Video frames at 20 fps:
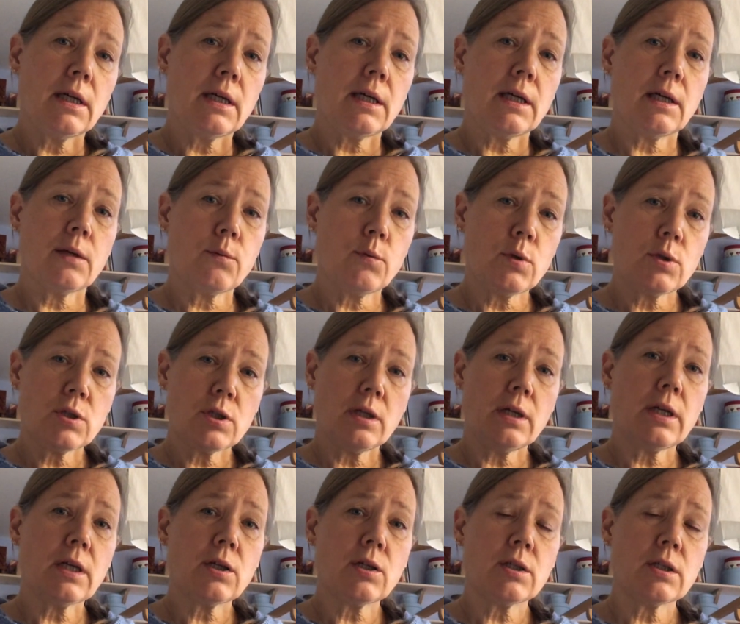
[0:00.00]
water
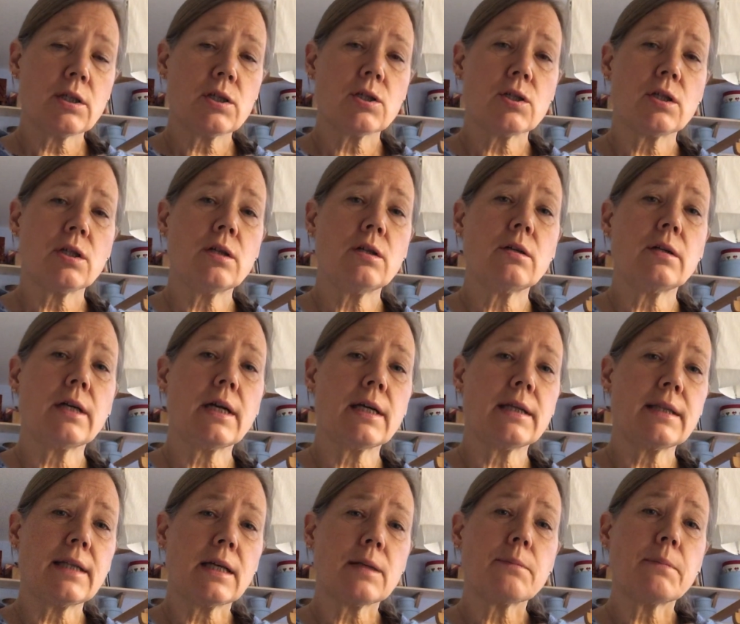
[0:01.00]
and conditioner,
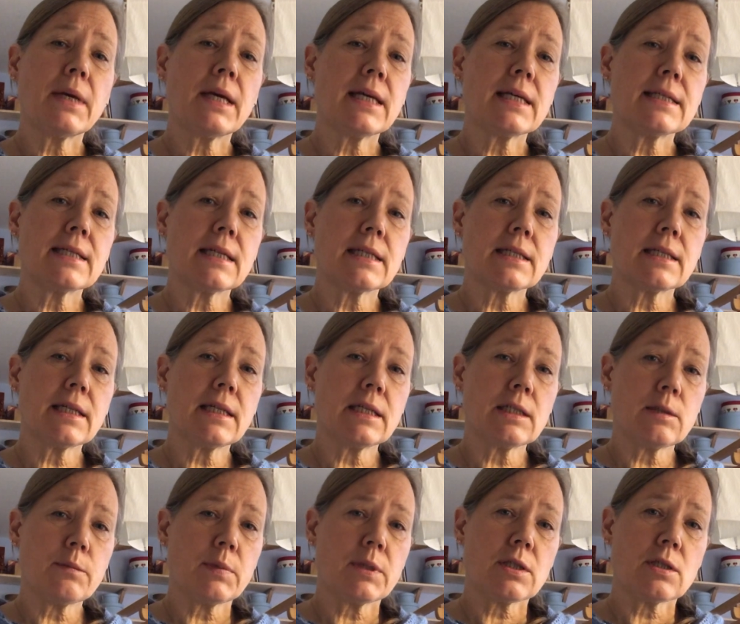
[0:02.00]
and that makes it a
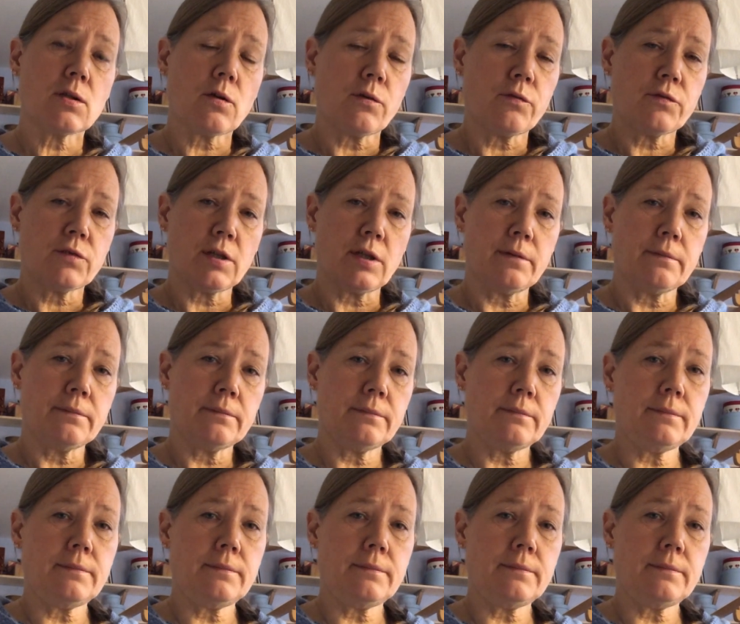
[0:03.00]
little bit softer.